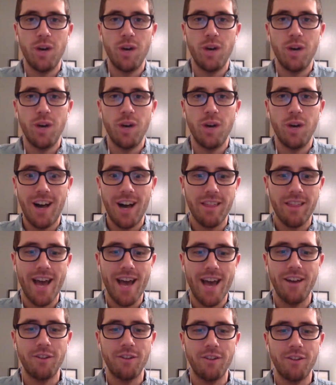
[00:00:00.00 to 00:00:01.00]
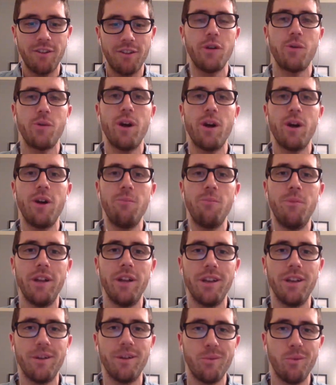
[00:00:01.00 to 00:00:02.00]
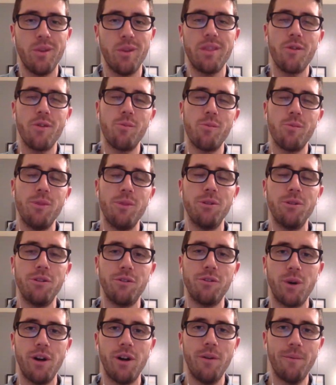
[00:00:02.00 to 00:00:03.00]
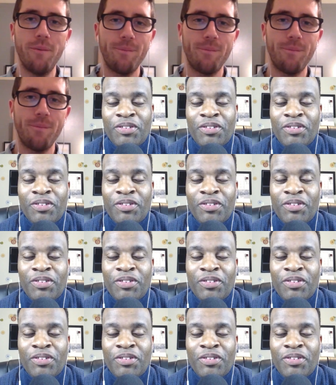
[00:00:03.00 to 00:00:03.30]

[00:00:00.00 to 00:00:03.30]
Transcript: unlock that especially around money with other people as well